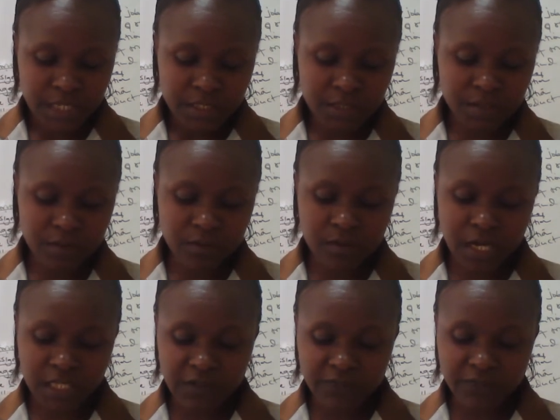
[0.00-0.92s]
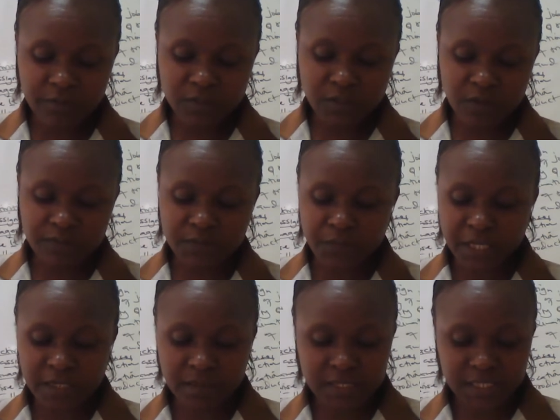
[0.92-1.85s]
So other forms of
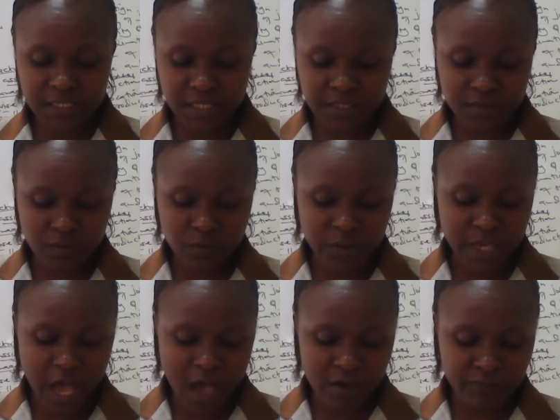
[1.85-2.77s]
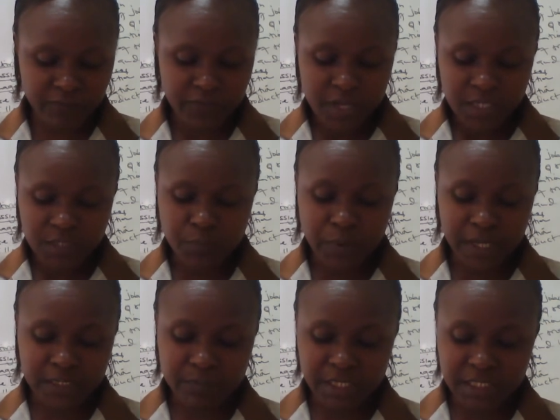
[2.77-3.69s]
departmentation, we have
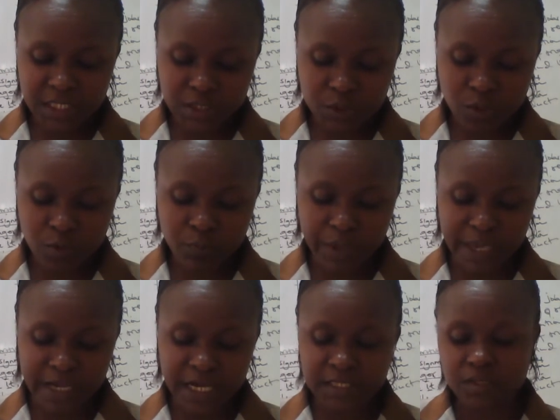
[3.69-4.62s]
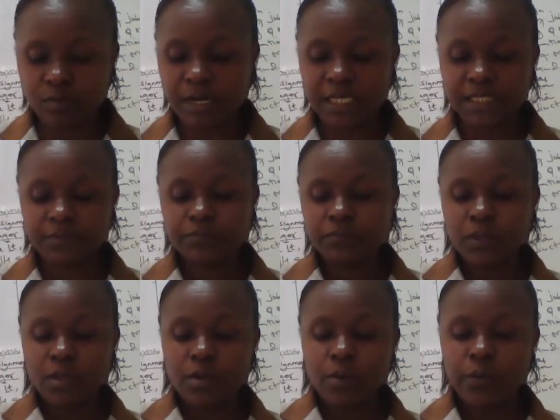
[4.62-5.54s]
departmentation by customers,
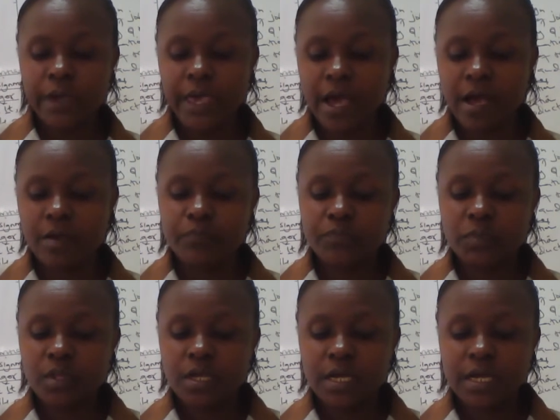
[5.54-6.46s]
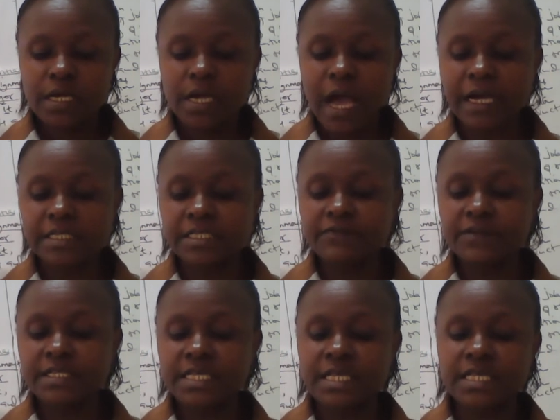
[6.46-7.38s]
where
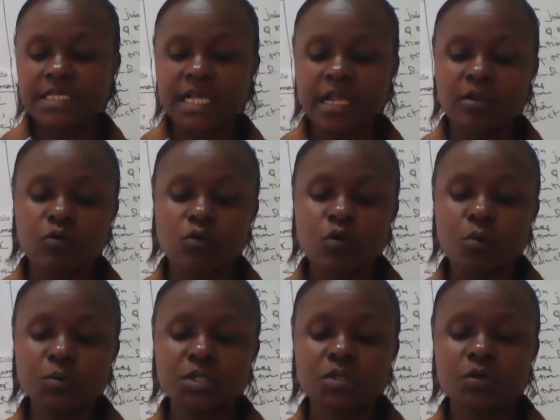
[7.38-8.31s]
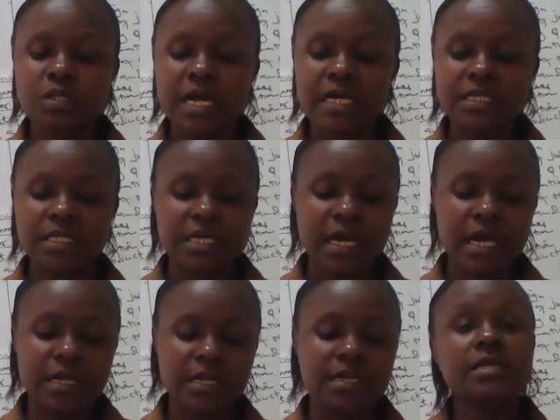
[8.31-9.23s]
activities are grouped so that they
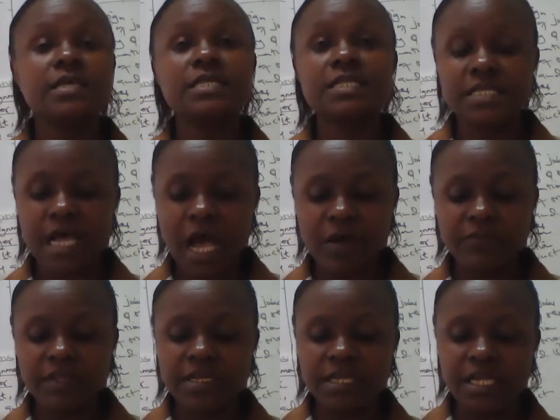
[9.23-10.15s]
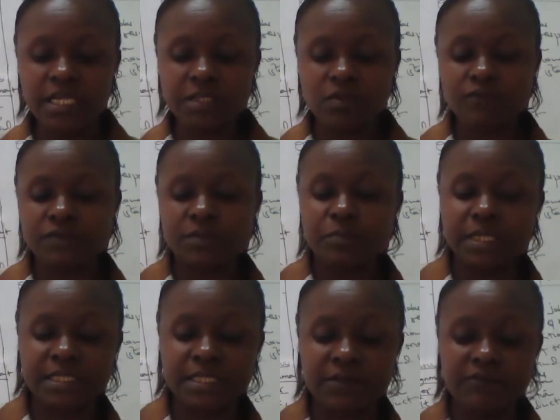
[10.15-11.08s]
can serve the needs of
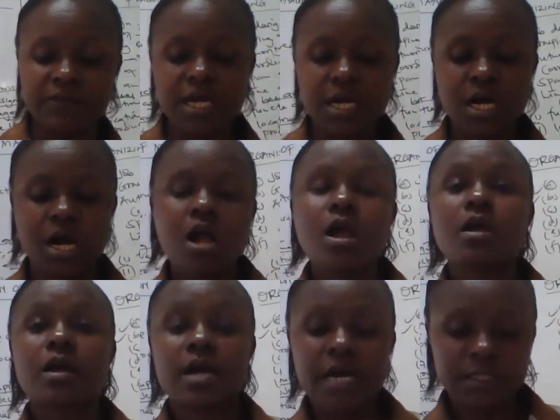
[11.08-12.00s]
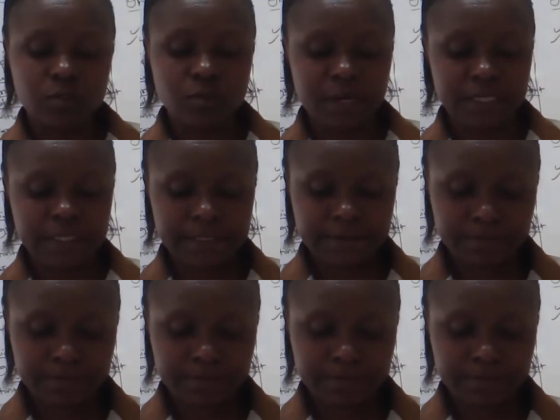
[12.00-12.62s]
specific customers.